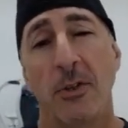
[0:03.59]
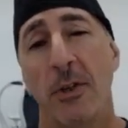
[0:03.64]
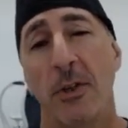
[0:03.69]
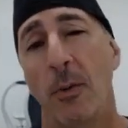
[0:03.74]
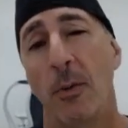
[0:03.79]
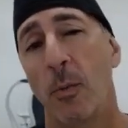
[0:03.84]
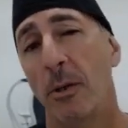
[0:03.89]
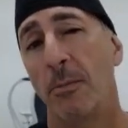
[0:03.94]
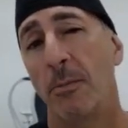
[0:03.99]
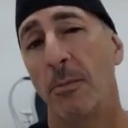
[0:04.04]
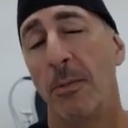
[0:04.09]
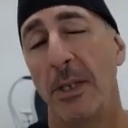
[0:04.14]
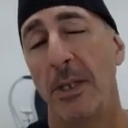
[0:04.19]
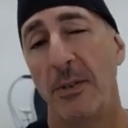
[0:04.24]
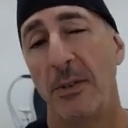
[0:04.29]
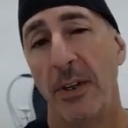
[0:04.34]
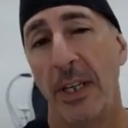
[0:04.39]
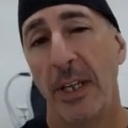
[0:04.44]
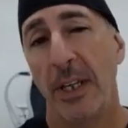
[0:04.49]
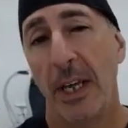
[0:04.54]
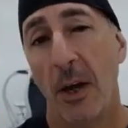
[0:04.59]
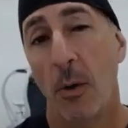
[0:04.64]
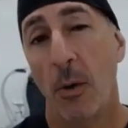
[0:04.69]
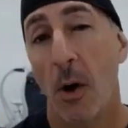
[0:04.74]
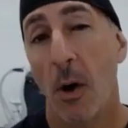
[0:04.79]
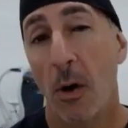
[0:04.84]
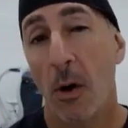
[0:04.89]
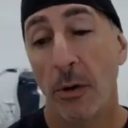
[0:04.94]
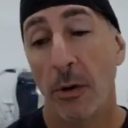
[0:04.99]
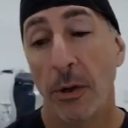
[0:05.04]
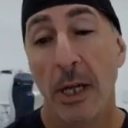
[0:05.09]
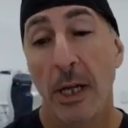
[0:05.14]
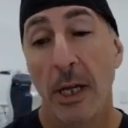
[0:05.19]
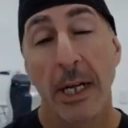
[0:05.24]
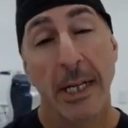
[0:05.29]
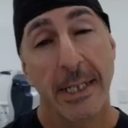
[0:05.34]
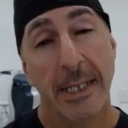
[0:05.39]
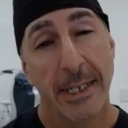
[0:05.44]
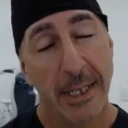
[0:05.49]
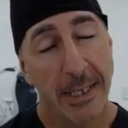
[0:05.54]
and welcome to this video on
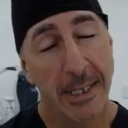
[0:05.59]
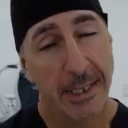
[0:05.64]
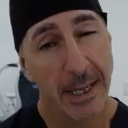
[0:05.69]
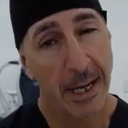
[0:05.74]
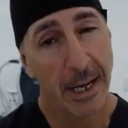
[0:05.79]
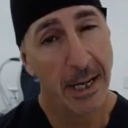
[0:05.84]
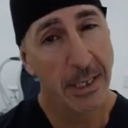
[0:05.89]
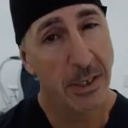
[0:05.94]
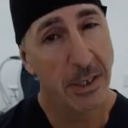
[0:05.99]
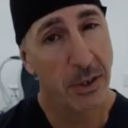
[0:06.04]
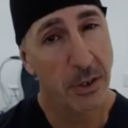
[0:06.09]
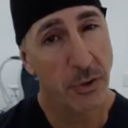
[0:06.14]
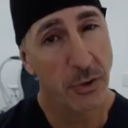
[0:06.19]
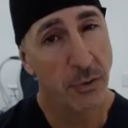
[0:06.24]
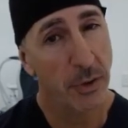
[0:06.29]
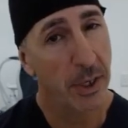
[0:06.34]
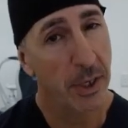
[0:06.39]
DCR surgery